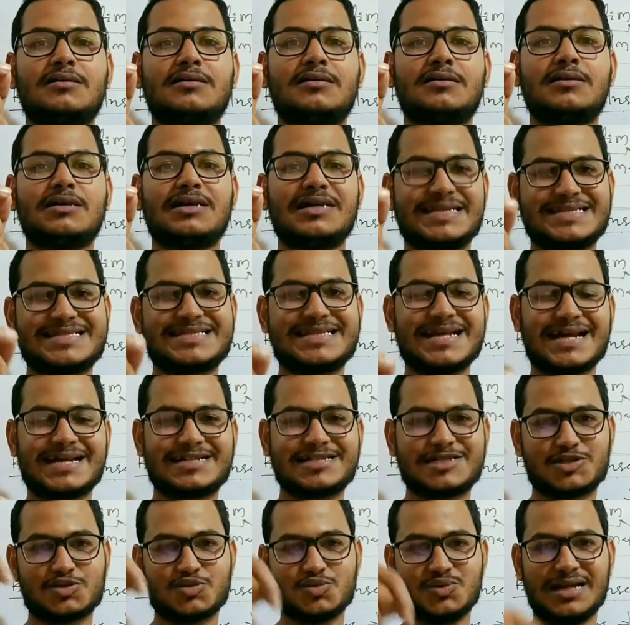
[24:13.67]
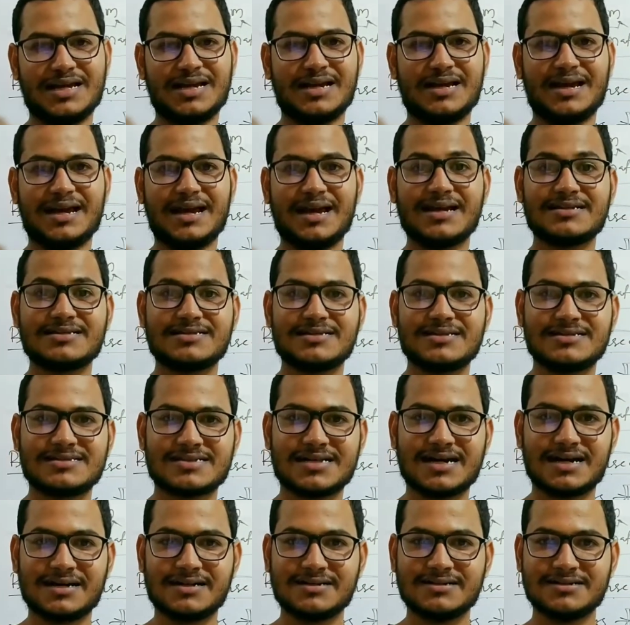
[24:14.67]
insects to lay eggs
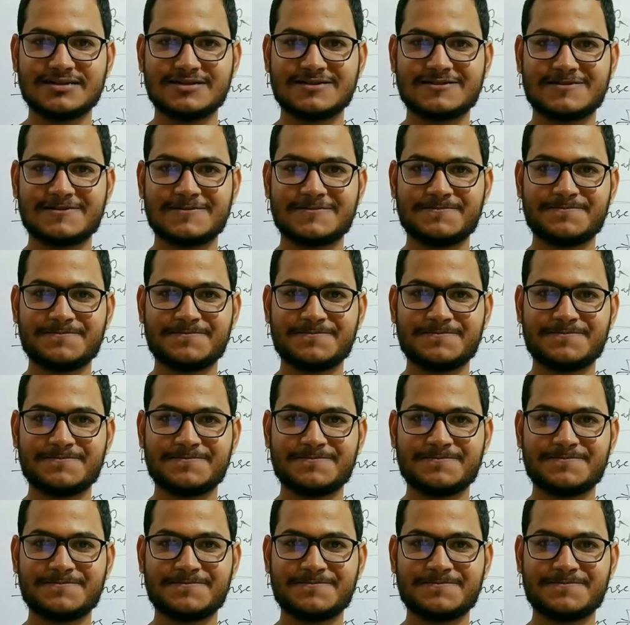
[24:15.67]
inside it.